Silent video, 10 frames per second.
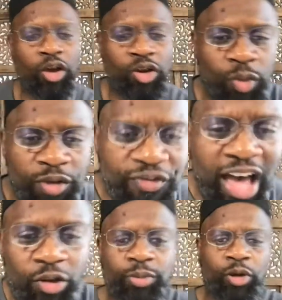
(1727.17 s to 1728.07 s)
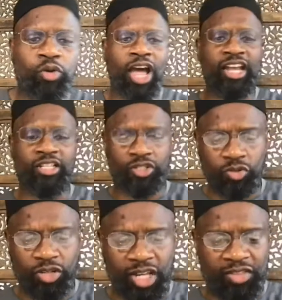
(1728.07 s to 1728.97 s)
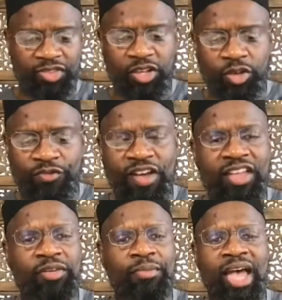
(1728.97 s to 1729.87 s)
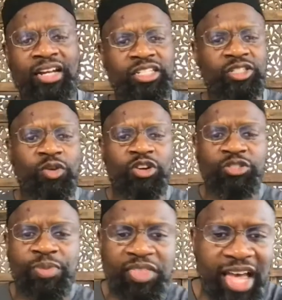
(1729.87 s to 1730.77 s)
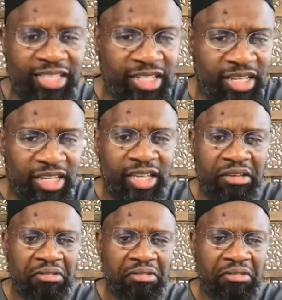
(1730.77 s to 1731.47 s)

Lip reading: Oh, no, we follow the Quran and Sunnah, and then you find them adding these words, be dhatihi.